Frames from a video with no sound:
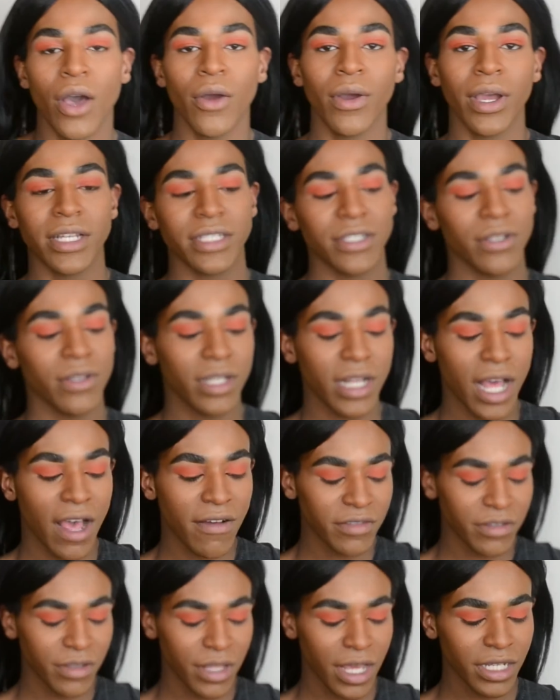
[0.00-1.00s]
Okay, so then
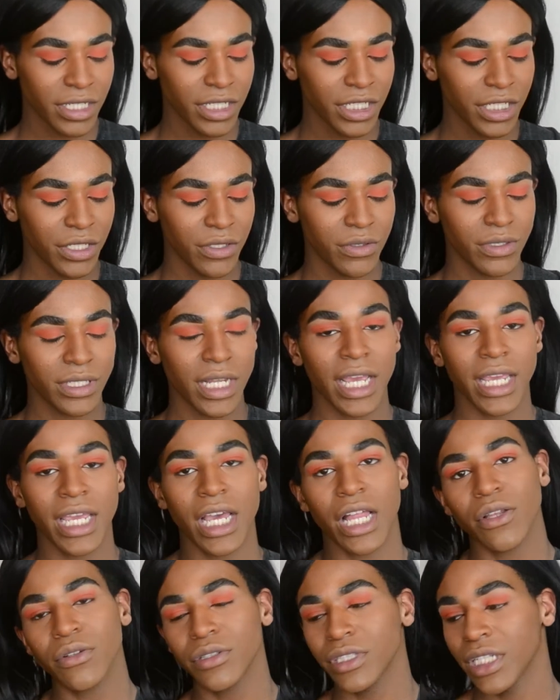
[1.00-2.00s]
after that, she used a
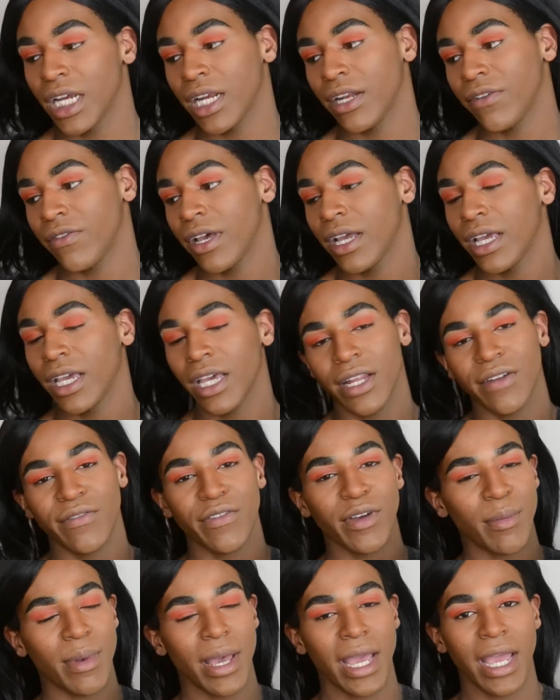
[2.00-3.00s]
yellow shade again
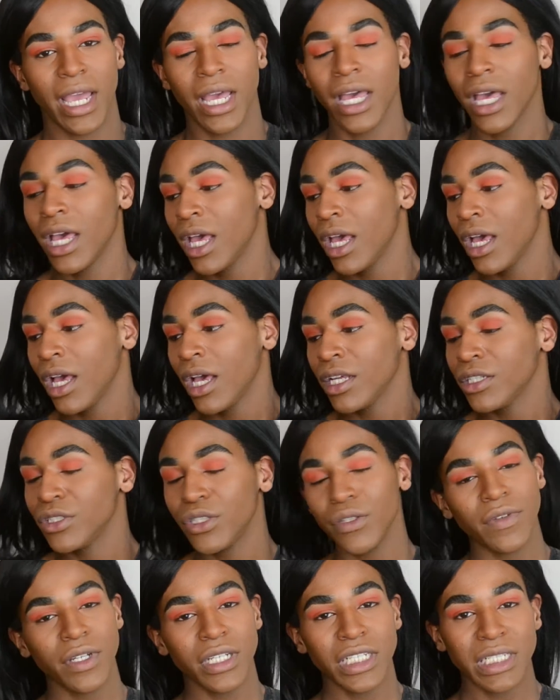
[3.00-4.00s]
from a
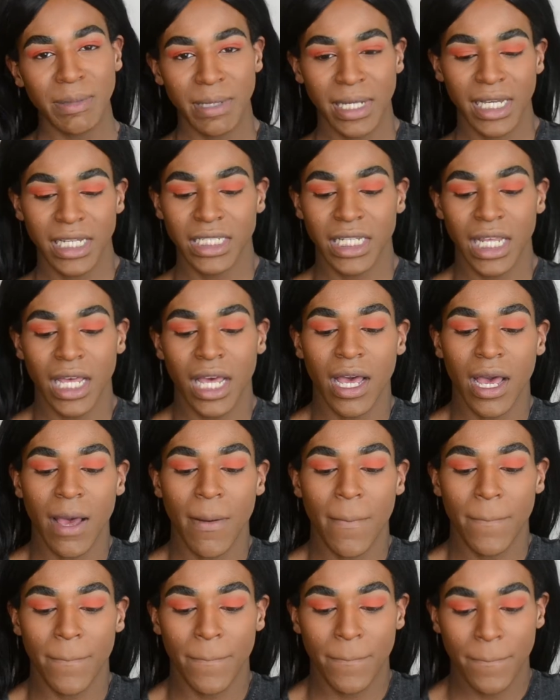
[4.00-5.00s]
Juvia's Place
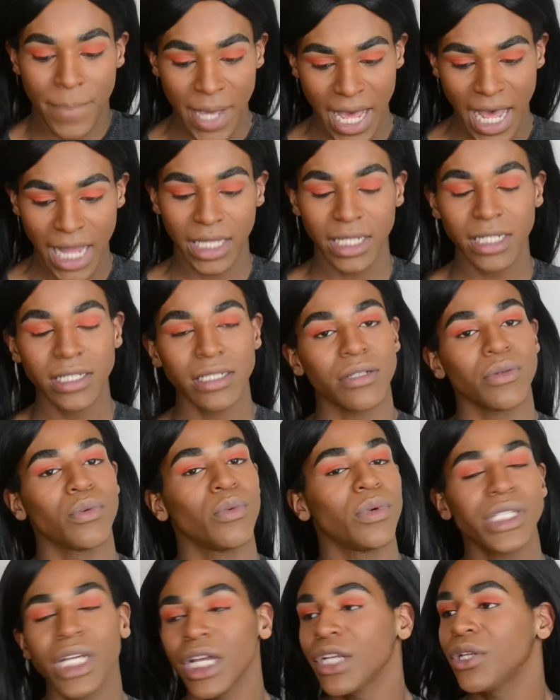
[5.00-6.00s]
palette,
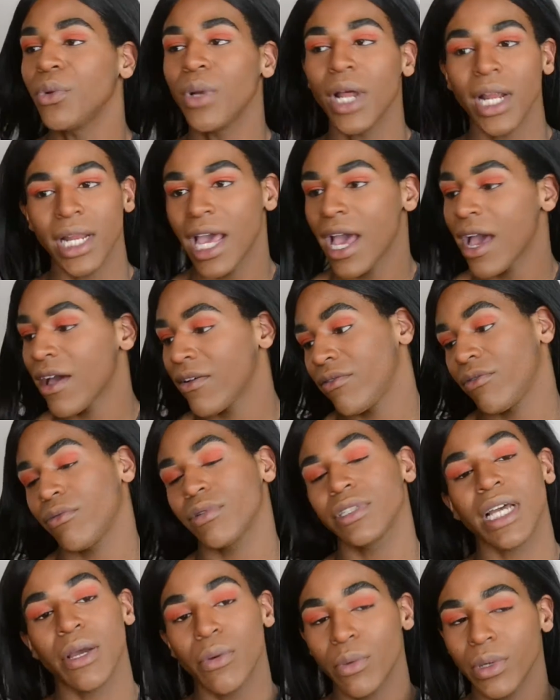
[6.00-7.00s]
which I do not have,
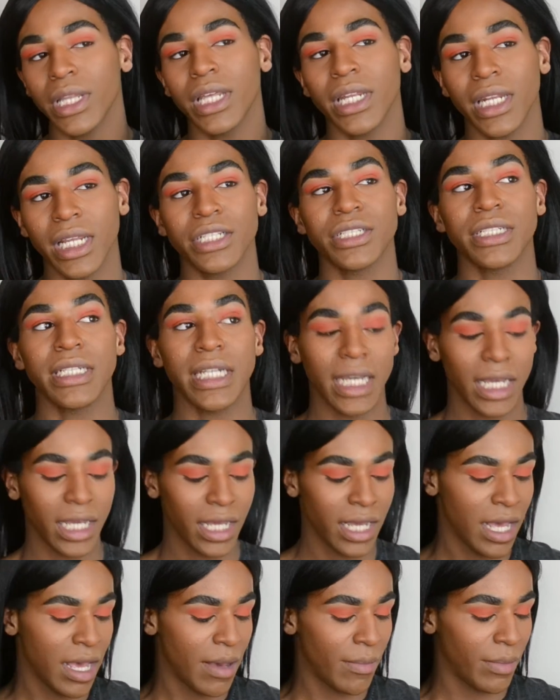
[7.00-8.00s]
which I really need to get.
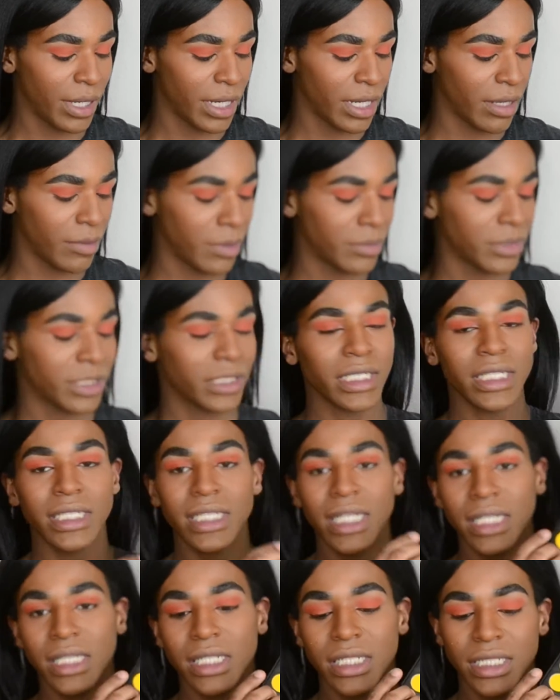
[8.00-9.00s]
But I'm just gonna
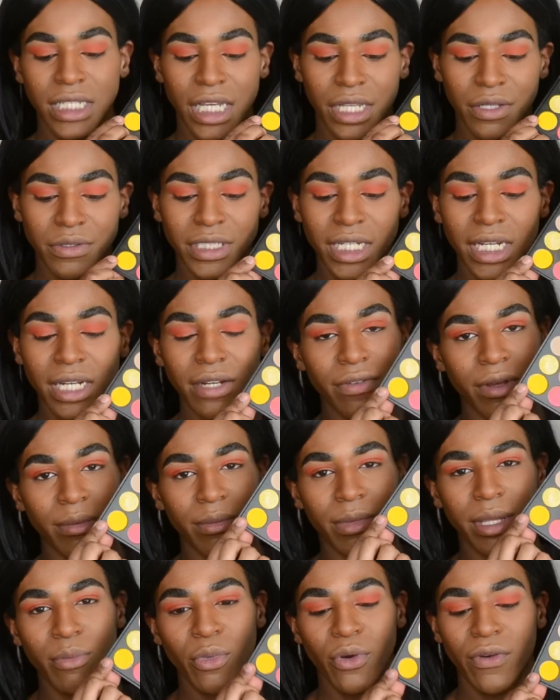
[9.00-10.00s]
take this yellow shade from
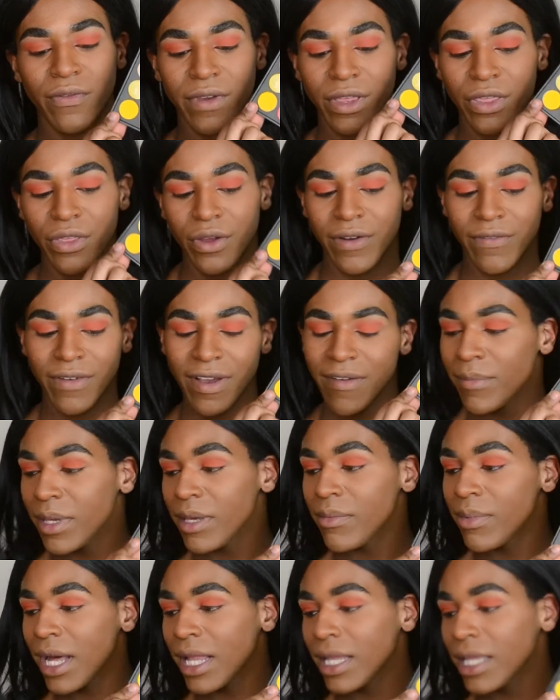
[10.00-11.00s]
the Morphe
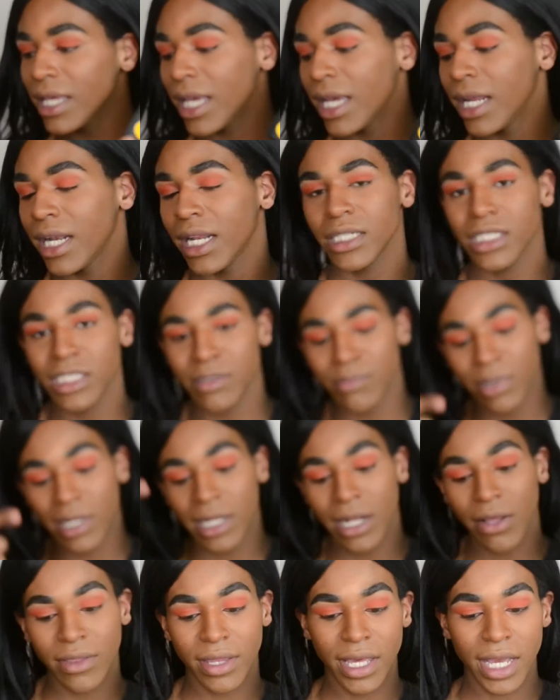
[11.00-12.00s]
35B palette and just blend
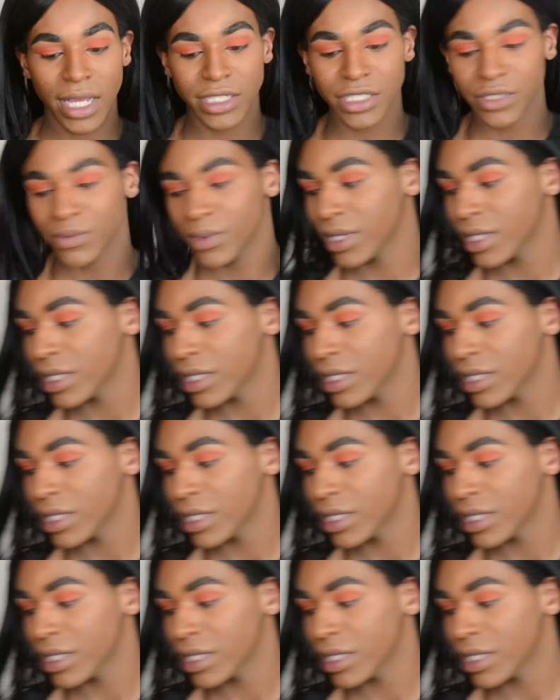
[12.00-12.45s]
out the edges with